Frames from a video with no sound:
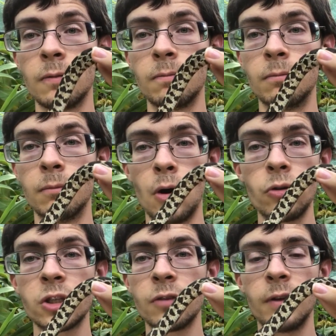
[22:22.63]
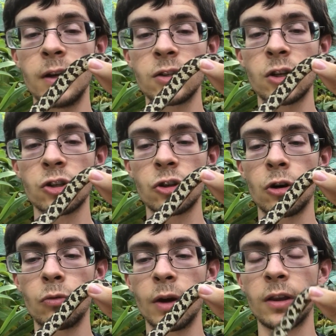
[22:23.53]
most of it is
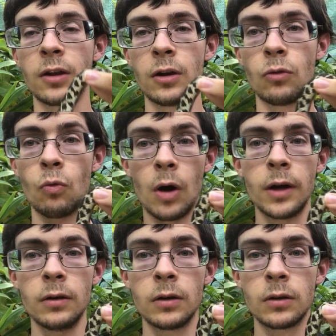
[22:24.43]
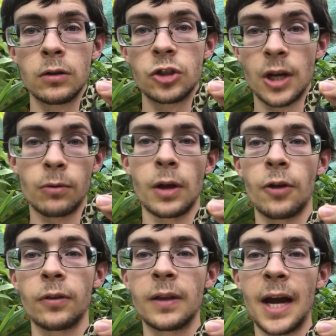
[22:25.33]
concerned with, 1, general
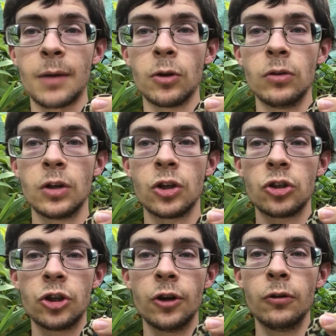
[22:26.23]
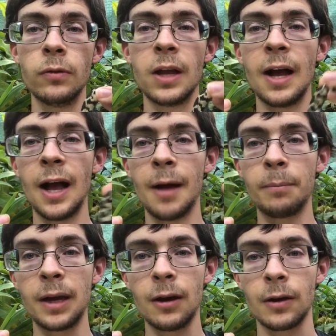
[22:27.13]
health of the animal, 2,
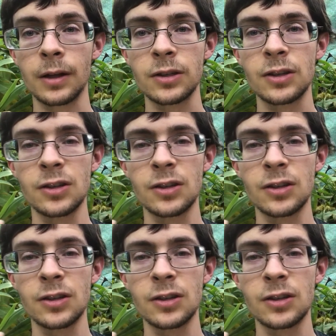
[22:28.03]
appearance.